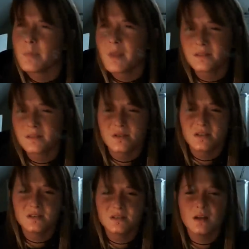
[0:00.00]
So it's
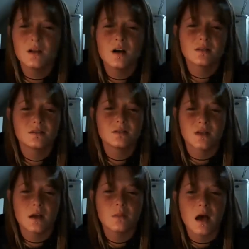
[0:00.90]
just along those
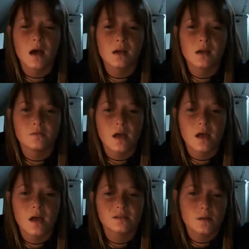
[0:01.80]
same lines of
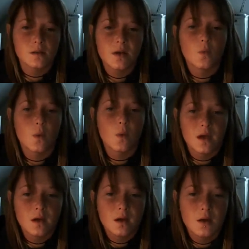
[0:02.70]
sleeping a
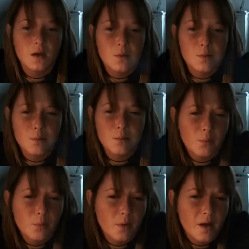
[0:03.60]
wink.
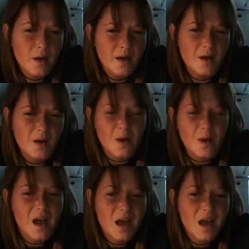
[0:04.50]

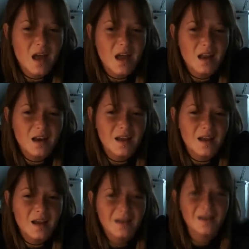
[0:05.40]
What?
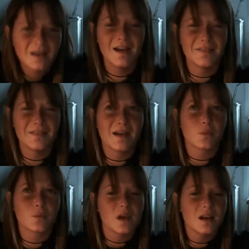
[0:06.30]

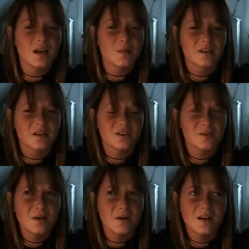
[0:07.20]
And reading a picture
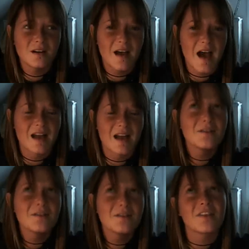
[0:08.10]
book? I
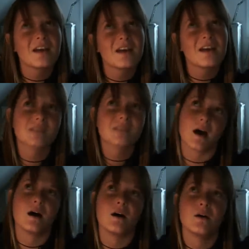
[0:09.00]
don't think
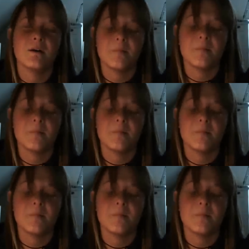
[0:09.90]
so.